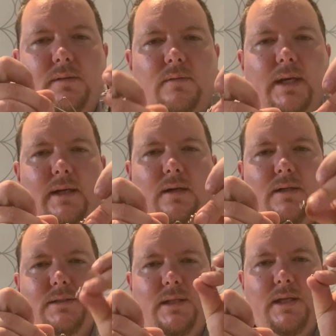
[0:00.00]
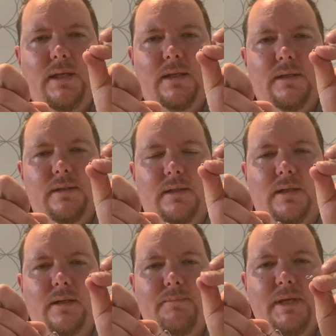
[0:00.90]
right onto the
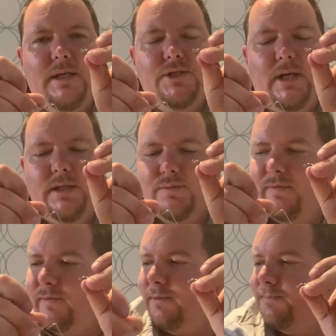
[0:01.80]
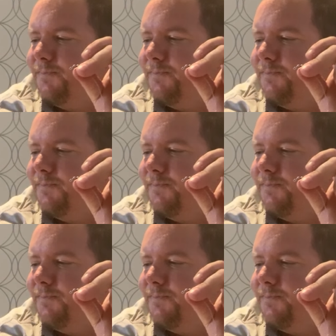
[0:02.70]
bead chain swivel.